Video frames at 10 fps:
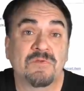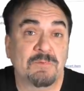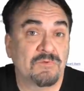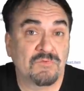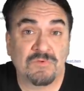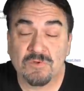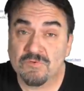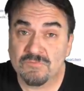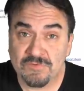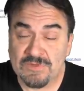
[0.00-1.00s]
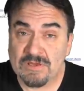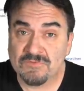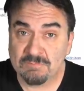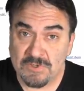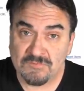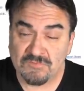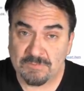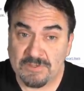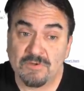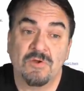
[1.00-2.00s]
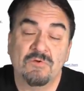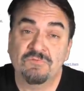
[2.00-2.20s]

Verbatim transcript: some of those can go for a thousand bucks or better.